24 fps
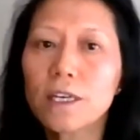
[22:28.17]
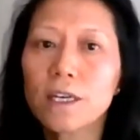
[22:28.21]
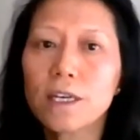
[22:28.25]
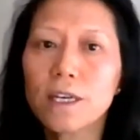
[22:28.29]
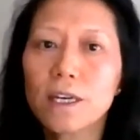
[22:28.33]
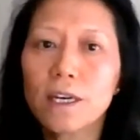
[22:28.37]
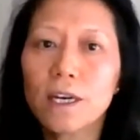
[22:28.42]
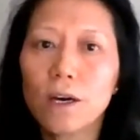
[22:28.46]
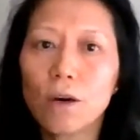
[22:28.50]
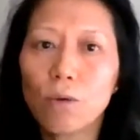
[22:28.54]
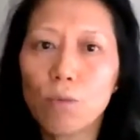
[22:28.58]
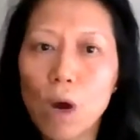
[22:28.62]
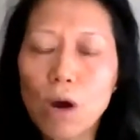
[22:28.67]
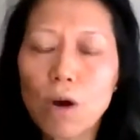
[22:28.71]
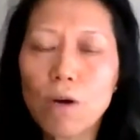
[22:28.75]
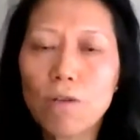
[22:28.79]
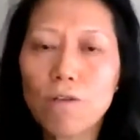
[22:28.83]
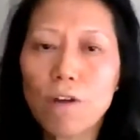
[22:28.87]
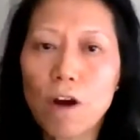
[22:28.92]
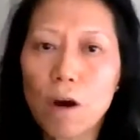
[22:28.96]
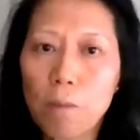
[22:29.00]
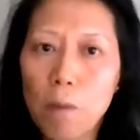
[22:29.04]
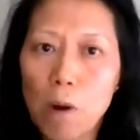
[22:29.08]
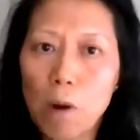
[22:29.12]
One of
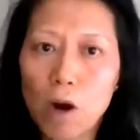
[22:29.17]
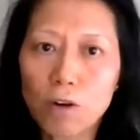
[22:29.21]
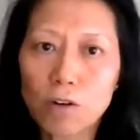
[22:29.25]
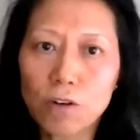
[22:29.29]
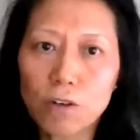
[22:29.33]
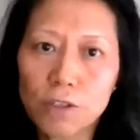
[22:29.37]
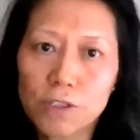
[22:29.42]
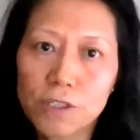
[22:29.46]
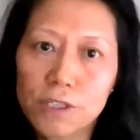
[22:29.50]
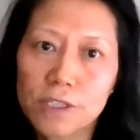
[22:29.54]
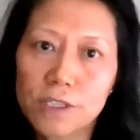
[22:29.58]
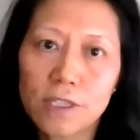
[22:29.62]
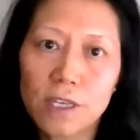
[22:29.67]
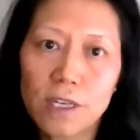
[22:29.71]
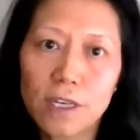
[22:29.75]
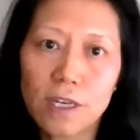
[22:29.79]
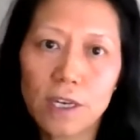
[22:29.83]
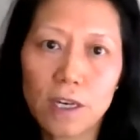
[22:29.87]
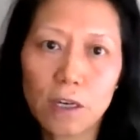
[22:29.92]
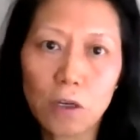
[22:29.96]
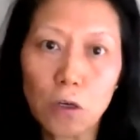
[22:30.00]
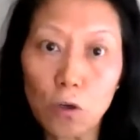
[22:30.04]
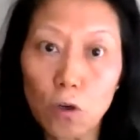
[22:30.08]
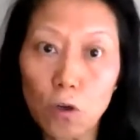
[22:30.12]
our partners,
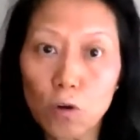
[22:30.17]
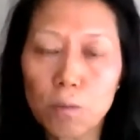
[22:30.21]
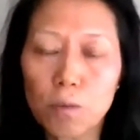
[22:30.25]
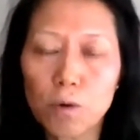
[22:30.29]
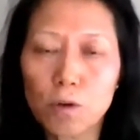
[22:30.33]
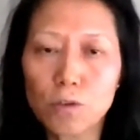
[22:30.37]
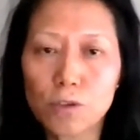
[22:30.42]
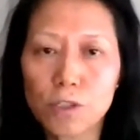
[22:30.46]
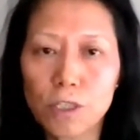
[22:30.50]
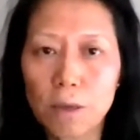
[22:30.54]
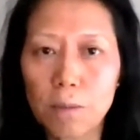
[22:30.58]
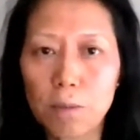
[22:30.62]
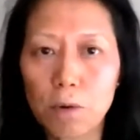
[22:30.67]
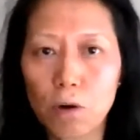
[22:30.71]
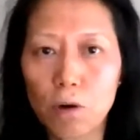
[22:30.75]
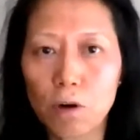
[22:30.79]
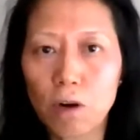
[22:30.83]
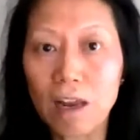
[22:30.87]
Global Cyber